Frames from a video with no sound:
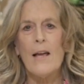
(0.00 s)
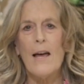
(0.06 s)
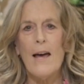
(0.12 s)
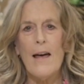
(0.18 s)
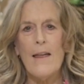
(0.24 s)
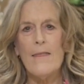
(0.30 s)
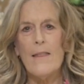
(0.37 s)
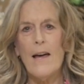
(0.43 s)

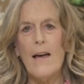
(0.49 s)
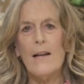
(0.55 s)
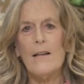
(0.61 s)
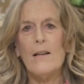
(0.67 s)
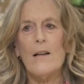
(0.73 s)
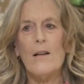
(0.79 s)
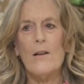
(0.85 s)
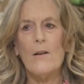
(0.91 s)
And
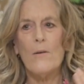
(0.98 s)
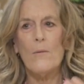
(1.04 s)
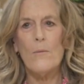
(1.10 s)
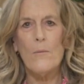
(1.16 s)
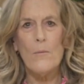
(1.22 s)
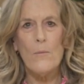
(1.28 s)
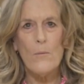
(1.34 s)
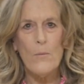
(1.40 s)
then
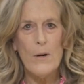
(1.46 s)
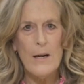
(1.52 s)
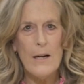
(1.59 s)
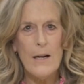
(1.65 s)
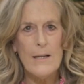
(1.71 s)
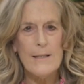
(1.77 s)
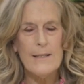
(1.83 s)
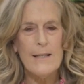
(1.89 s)
when
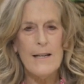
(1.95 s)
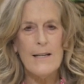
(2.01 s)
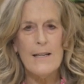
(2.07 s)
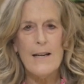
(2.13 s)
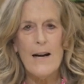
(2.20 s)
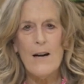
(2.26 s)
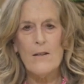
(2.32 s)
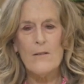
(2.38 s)
I
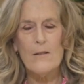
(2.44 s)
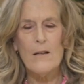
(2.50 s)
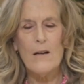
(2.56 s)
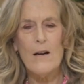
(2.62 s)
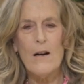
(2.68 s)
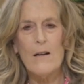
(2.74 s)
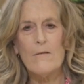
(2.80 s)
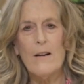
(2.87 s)
send out
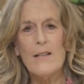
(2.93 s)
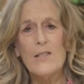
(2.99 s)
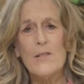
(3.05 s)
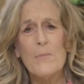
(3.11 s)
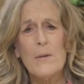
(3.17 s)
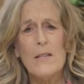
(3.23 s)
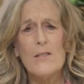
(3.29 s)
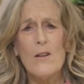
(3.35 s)

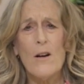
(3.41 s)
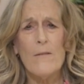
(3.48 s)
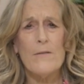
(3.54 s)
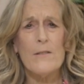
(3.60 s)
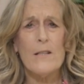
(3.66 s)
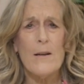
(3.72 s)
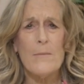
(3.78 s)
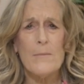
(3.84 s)
recipes,
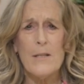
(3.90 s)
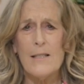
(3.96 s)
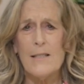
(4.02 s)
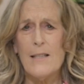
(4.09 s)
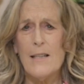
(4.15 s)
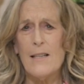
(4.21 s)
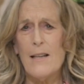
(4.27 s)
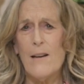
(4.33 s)
oftentimes I
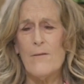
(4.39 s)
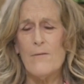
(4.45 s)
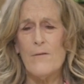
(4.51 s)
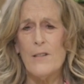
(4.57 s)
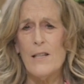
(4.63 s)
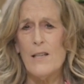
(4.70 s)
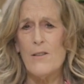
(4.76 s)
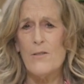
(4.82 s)
send out
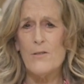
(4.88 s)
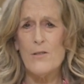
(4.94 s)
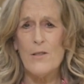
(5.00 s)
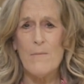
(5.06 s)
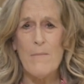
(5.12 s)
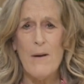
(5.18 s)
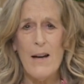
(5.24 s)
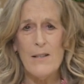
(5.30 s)
videos
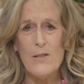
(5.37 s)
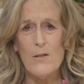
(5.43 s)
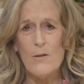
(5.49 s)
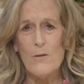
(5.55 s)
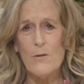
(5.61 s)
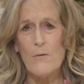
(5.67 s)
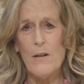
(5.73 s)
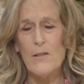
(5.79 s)
to match
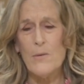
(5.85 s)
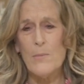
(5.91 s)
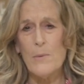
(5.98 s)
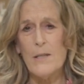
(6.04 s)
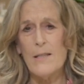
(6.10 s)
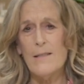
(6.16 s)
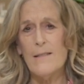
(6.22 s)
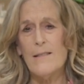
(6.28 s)
those
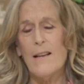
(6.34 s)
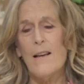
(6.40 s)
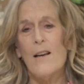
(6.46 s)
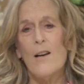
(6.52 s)
recipes,